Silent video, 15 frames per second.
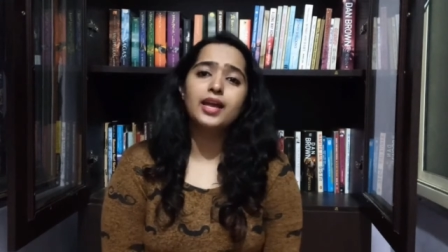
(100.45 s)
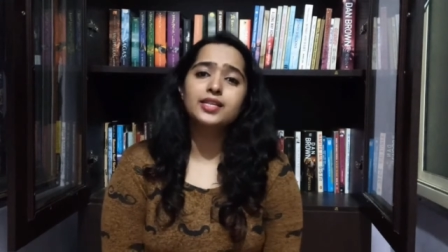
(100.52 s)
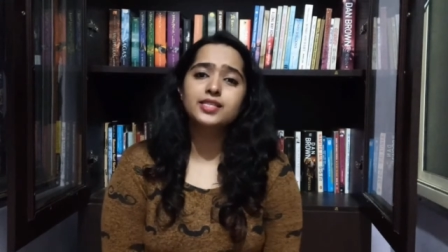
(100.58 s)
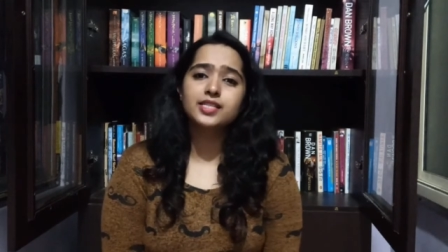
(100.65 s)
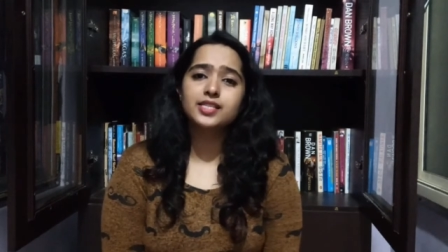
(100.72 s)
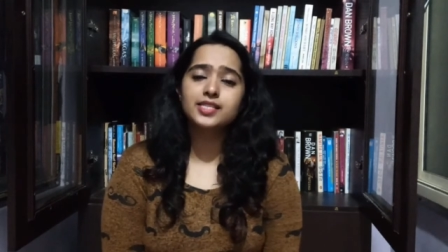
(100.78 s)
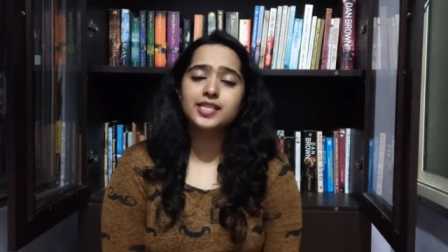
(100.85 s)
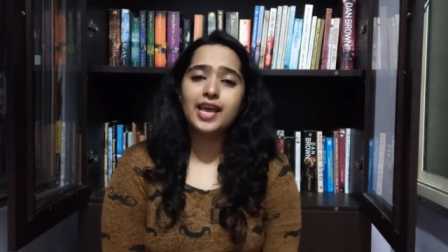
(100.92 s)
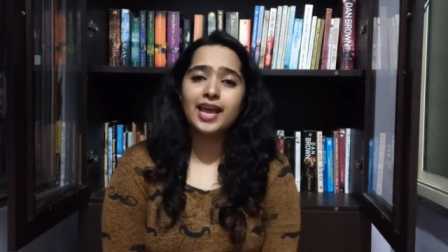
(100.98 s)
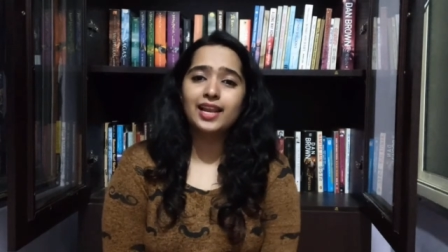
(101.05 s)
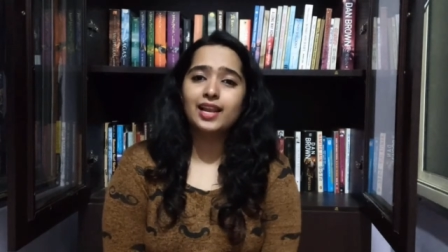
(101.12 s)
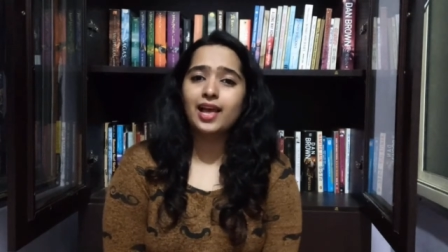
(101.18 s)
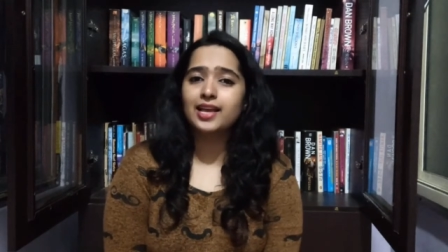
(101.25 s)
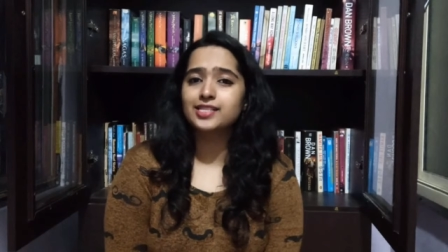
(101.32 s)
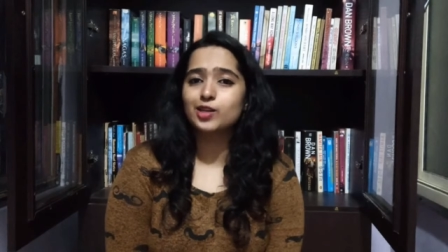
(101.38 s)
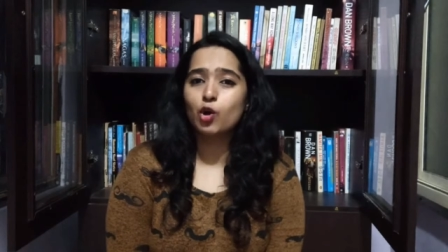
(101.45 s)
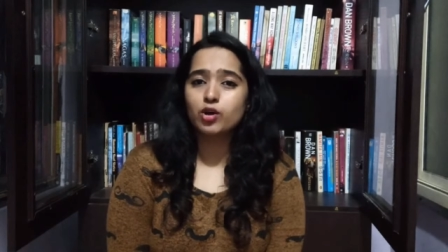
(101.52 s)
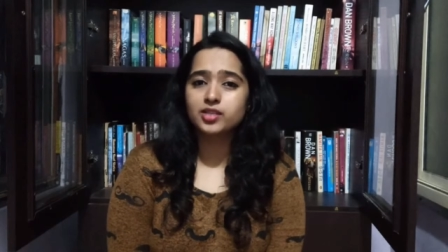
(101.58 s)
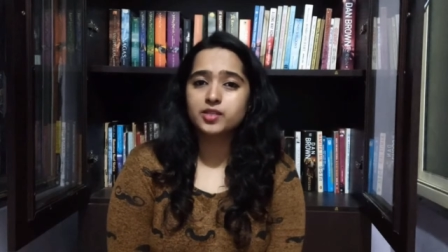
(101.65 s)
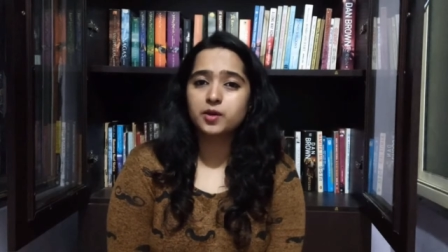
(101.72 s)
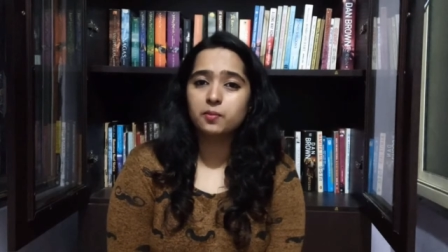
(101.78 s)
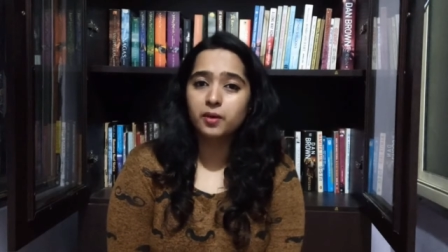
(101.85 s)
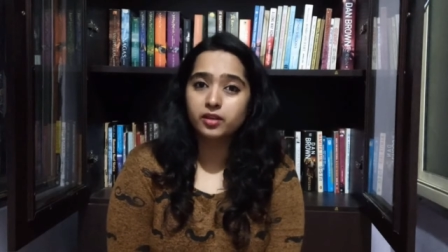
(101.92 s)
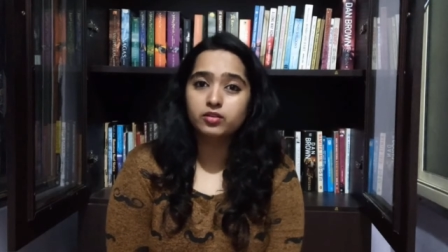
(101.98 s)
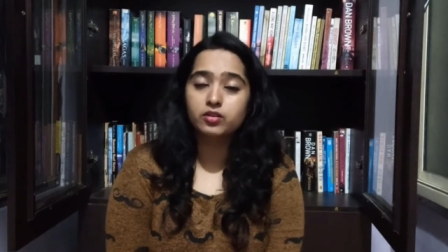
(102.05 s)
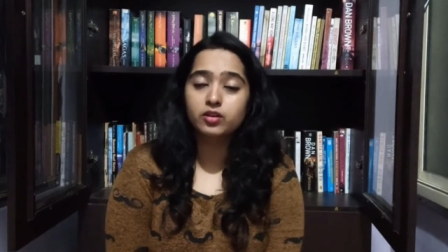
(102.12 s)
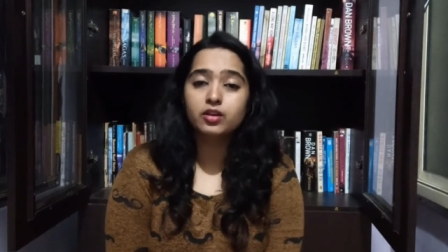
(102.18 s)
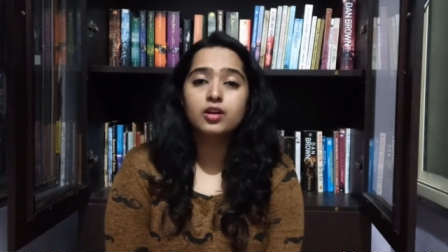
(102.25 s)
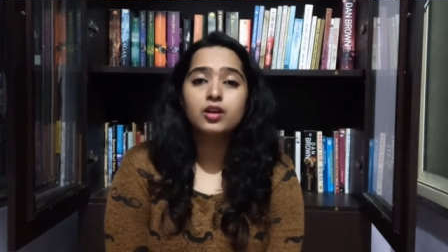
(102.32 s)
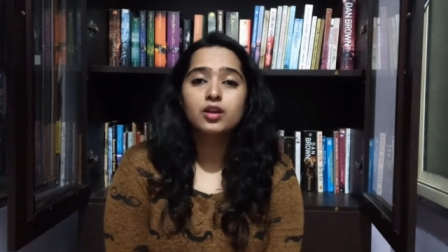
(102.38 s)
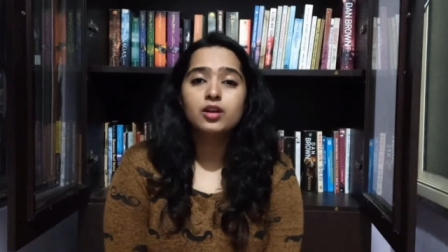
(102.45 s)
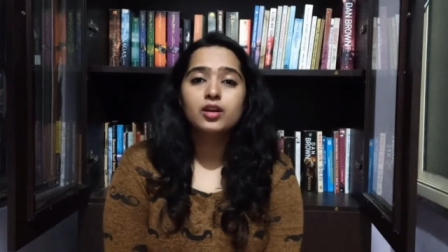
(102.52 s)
And since Elle has lost her mother,